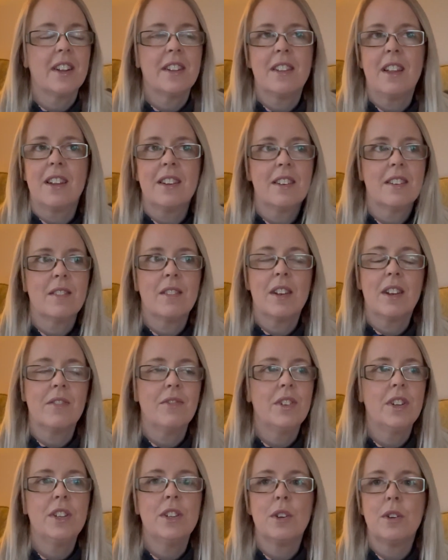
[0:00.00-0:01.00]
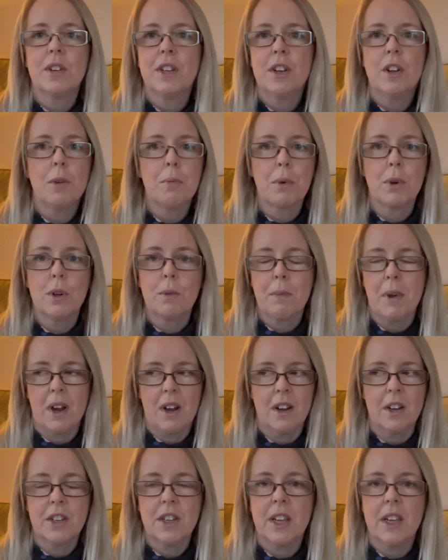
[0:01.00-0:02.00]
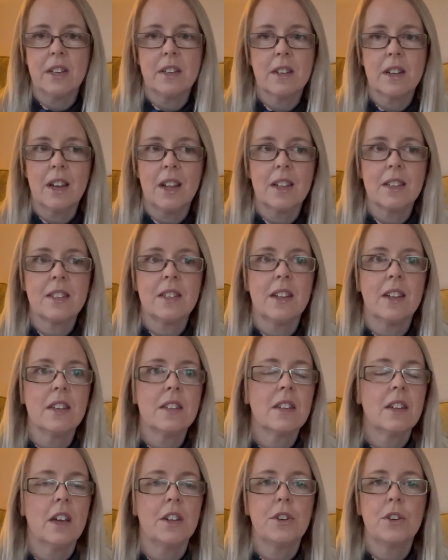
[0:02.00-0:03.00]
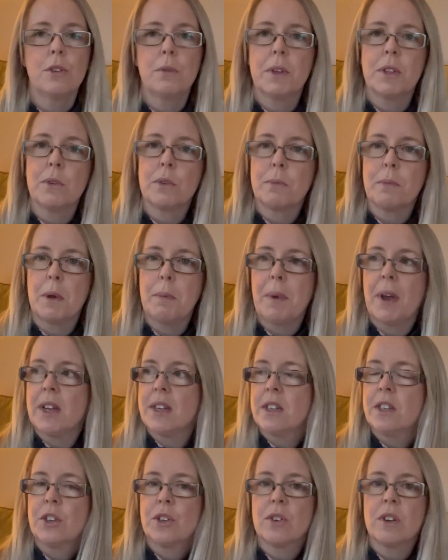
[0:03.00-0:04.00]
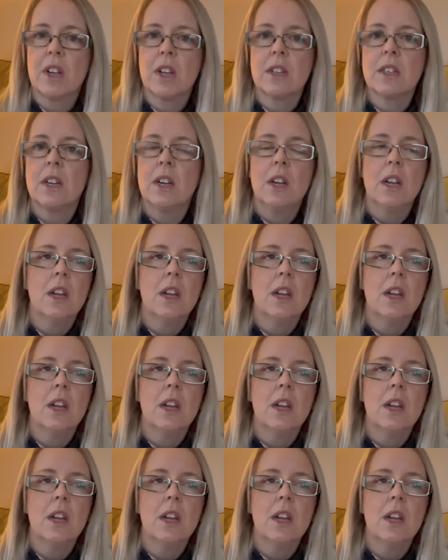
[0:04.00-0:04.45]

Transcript: that video nearly broke my heart to edit last night I don't know whether it was my bad internet